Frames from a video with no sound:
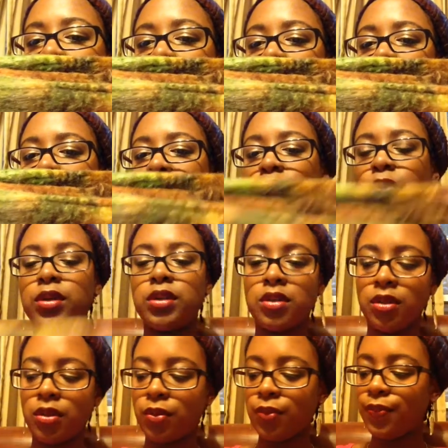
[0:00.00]
I will show it to
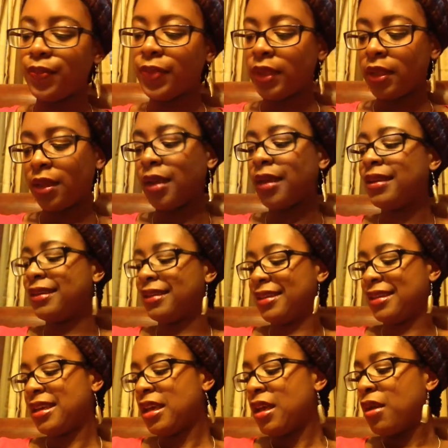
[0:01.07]
you.
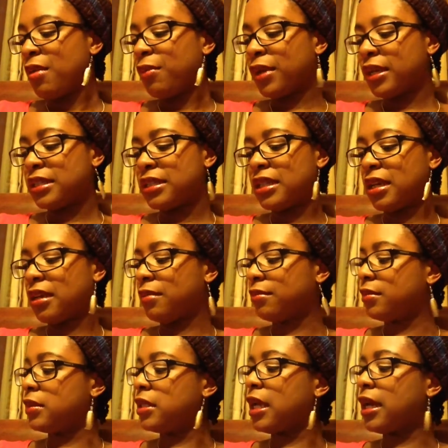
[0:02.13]
But
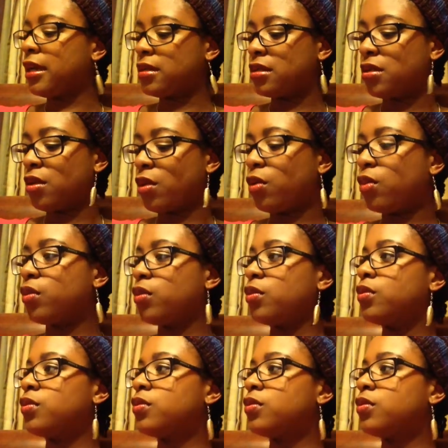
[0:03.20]
yeah, so